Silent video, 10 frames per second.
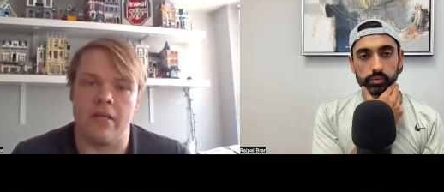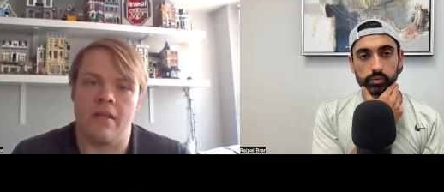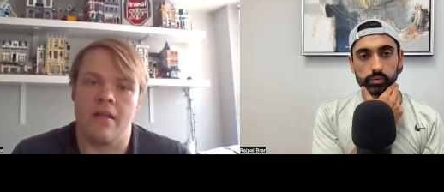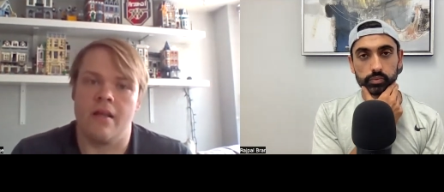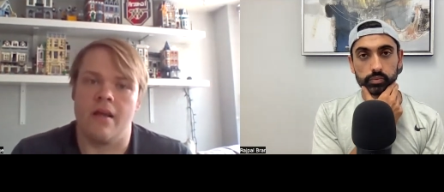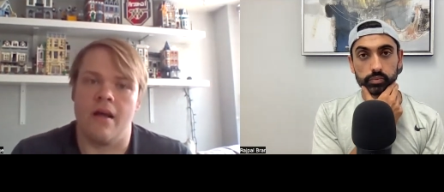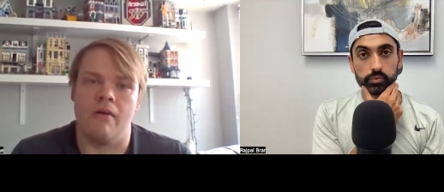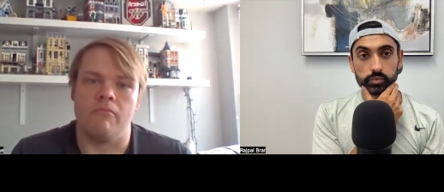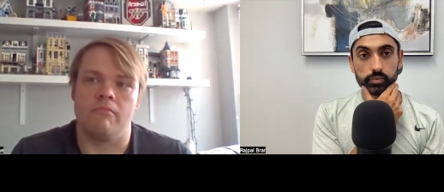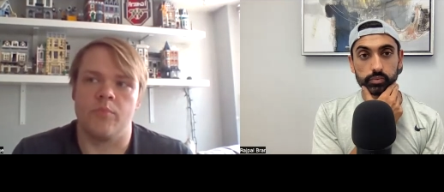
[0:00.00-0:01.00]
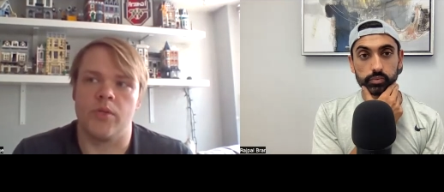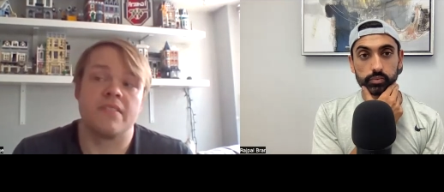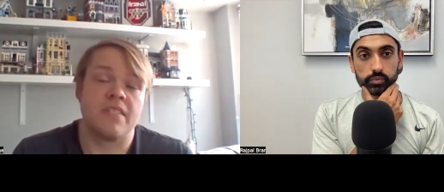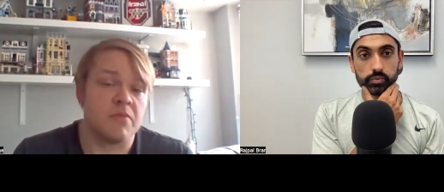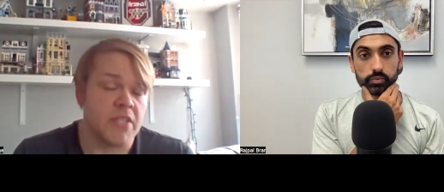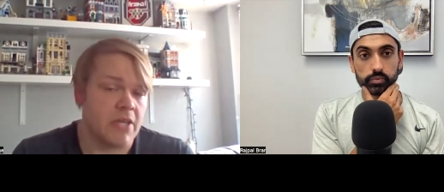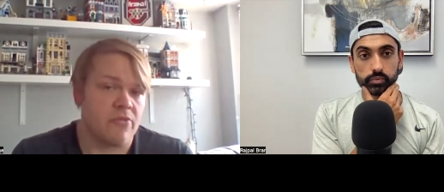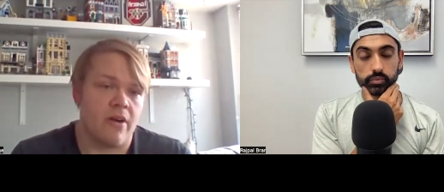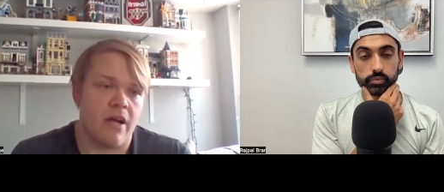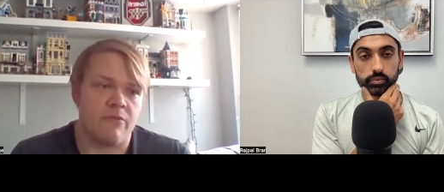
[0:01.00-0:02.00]
Speaker 1: in. Um, but it seems like
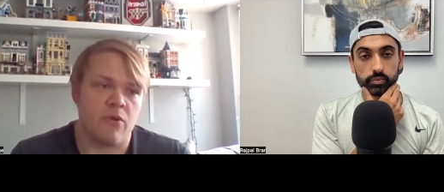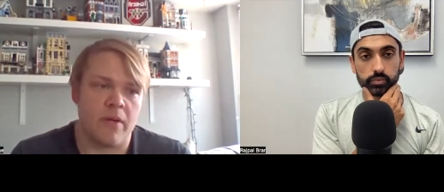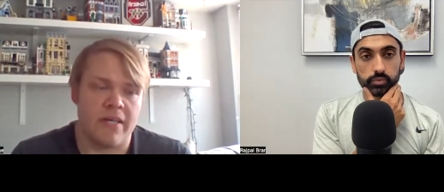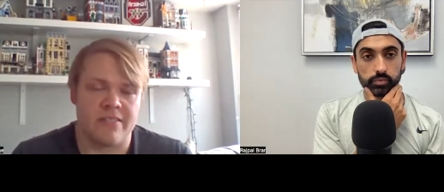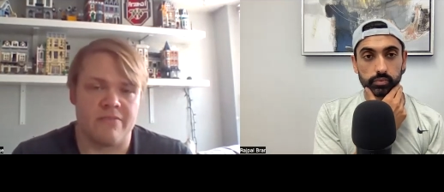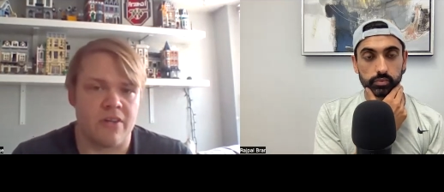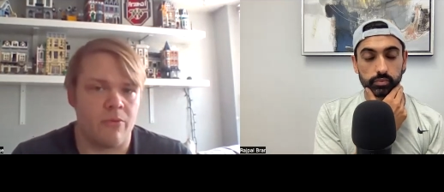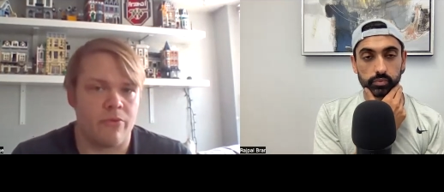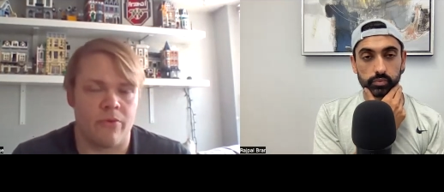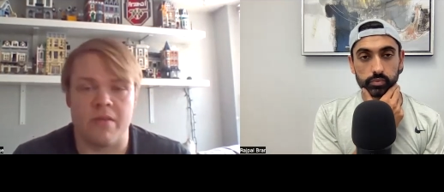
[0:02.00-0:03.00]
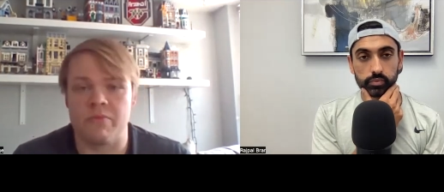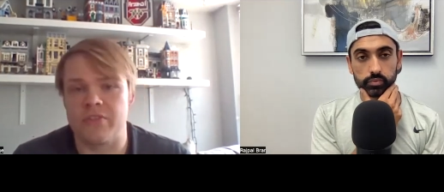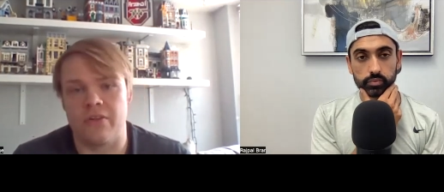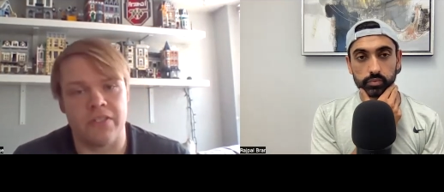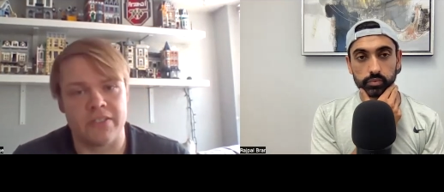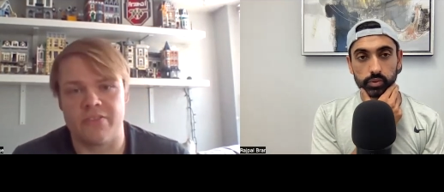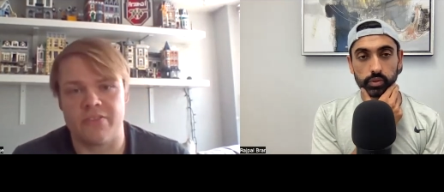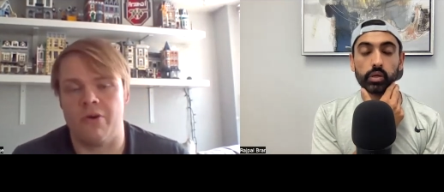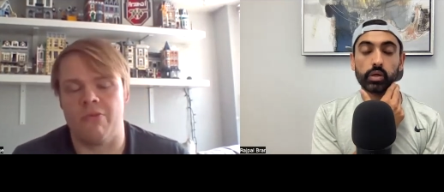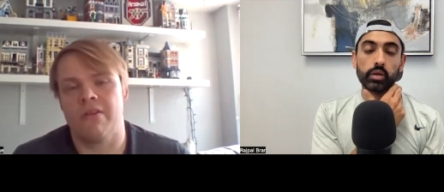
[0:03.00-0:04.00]
they're off to a positive start with Raheem Sterling.
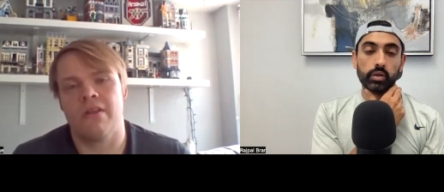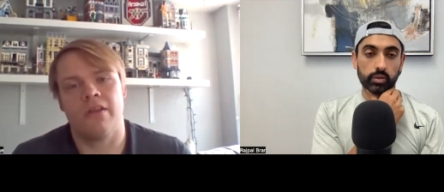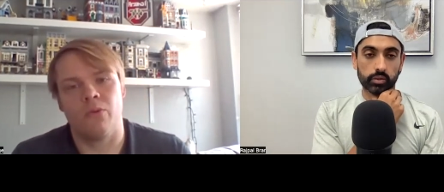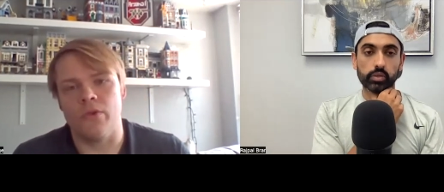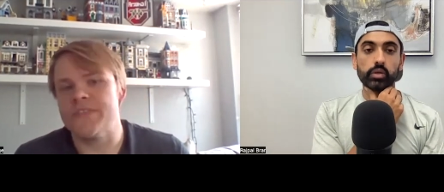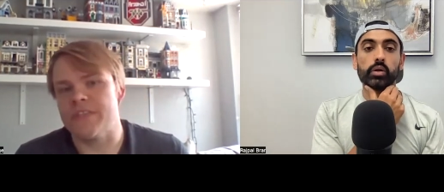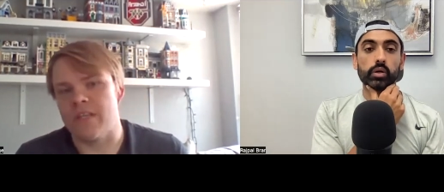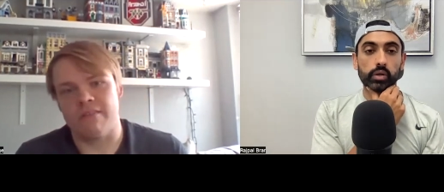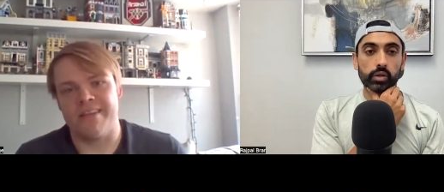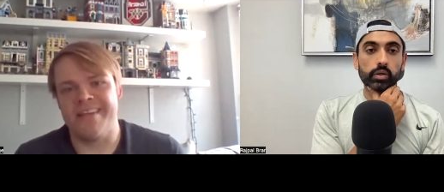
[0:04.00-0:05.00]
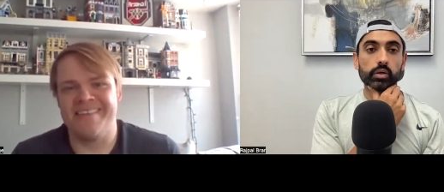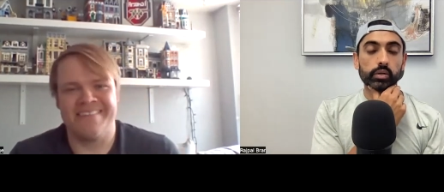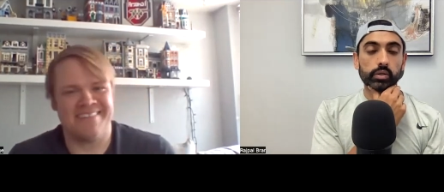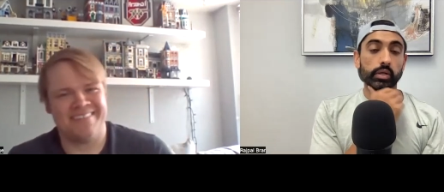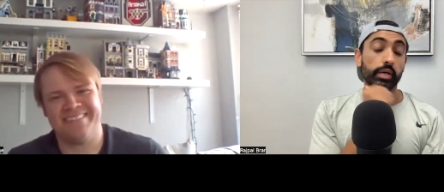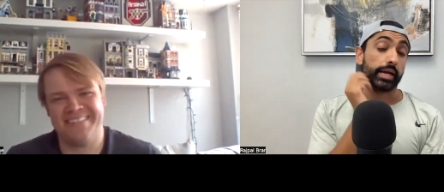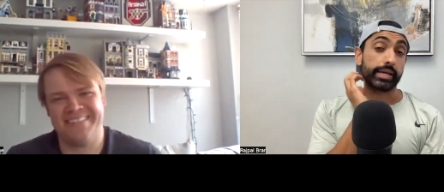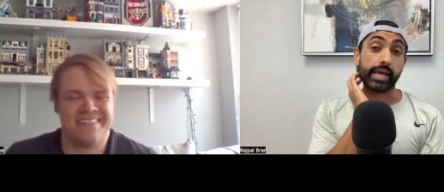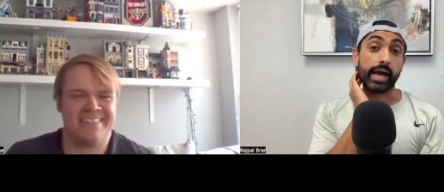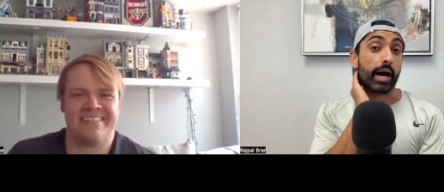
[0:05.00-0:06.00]
So we'll see.
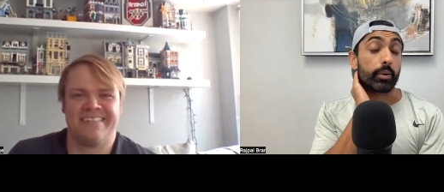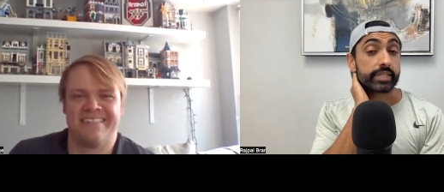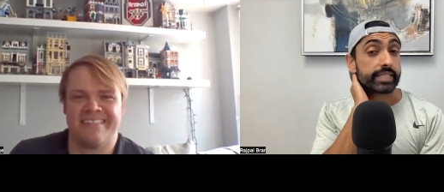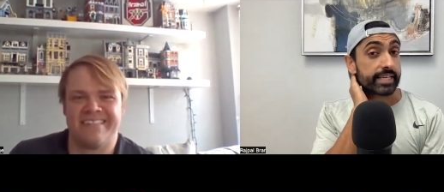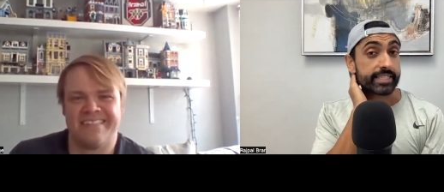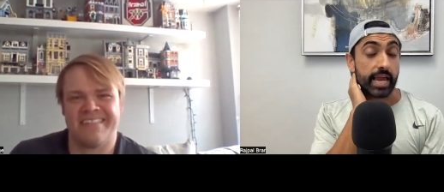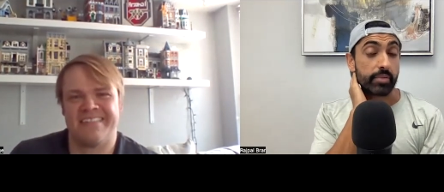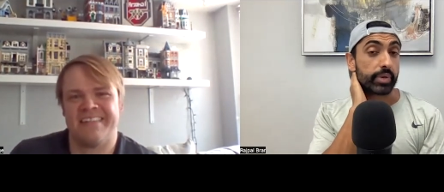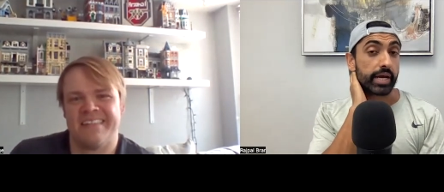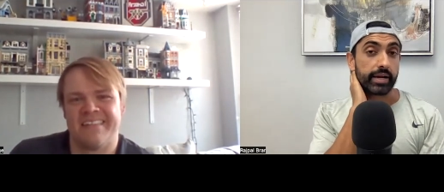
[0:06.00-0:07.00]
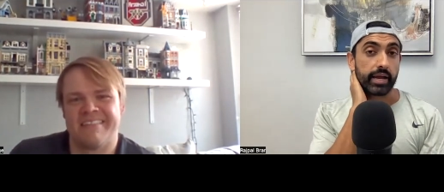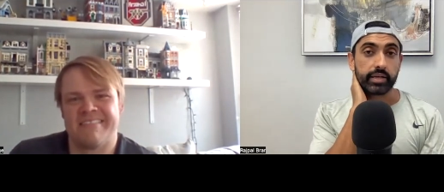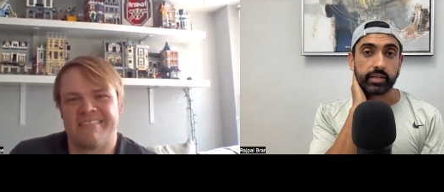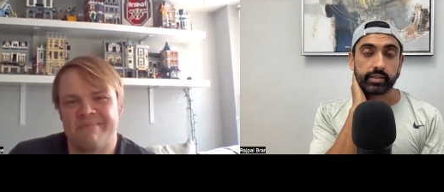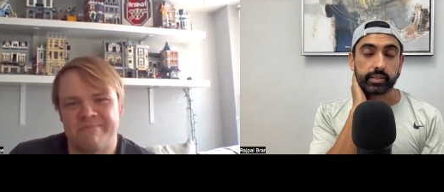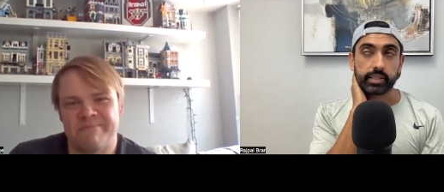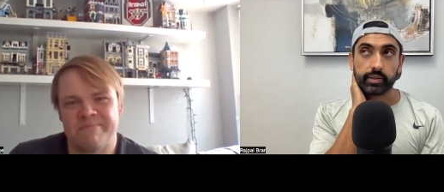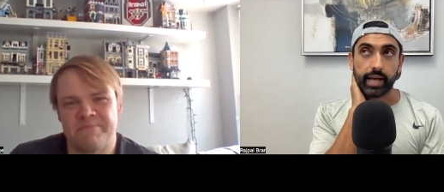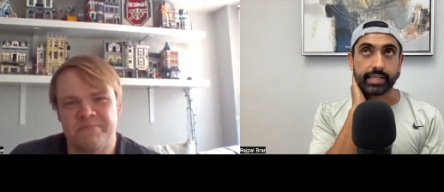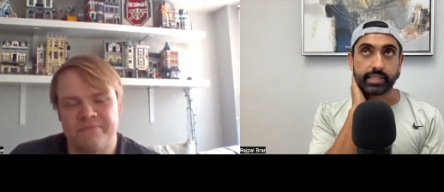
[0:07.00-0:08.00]
Speaker 2: Yeah, I was going to say the same thing. And you
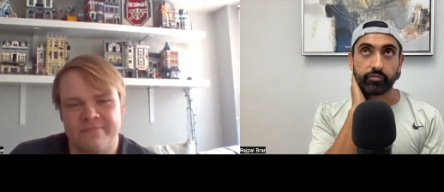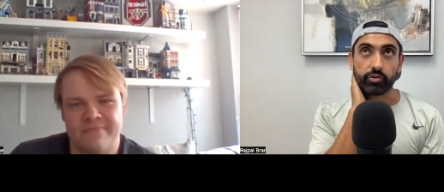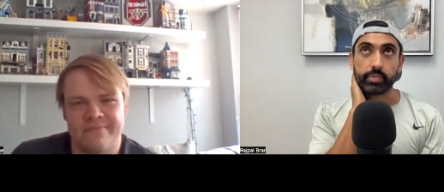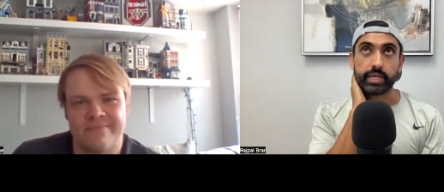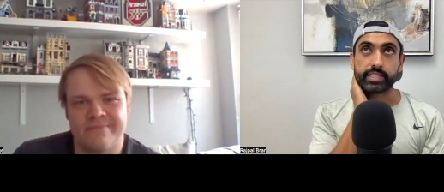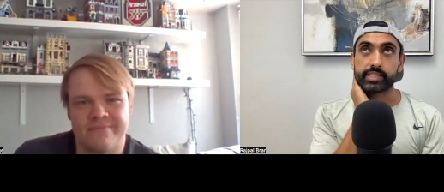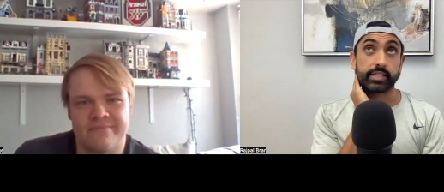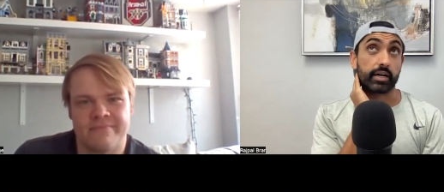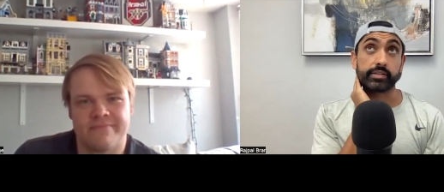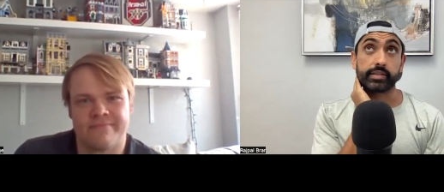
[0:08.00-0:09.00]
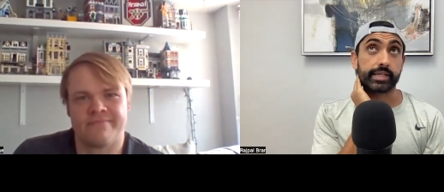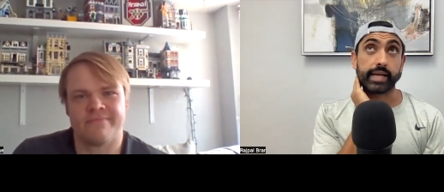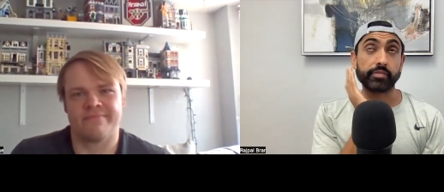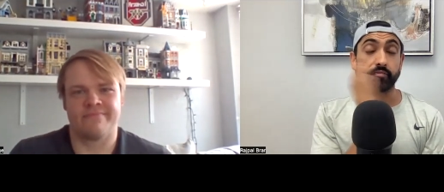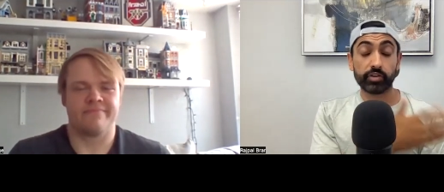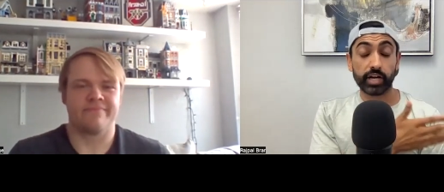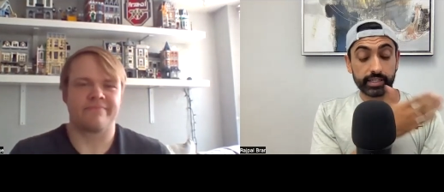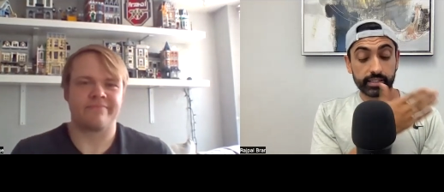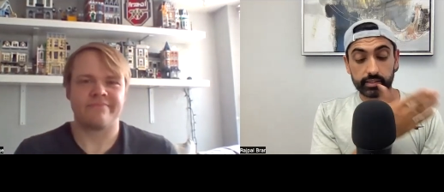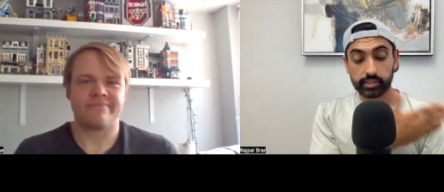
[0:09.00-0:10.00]
know, last thing for me is just like, I feel
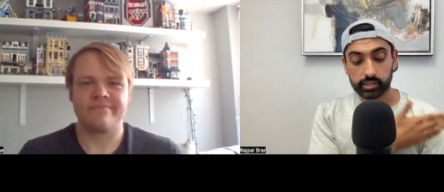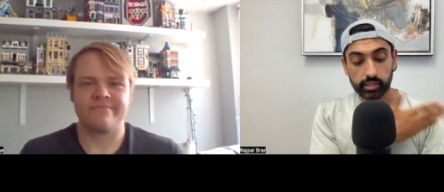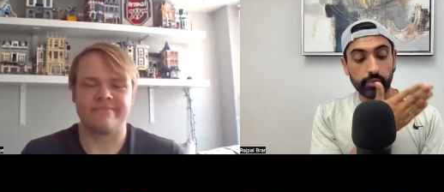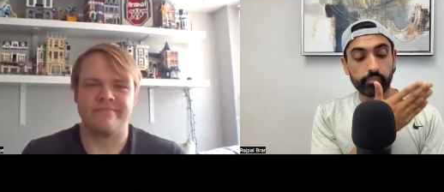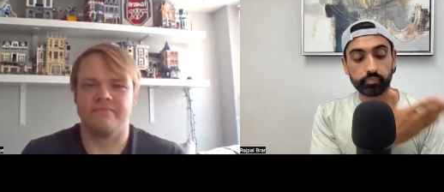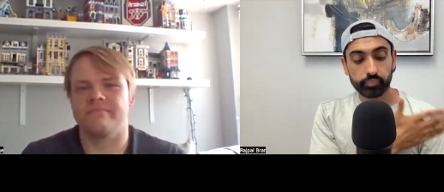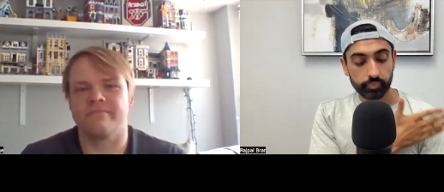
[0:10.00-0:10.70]
like just uh,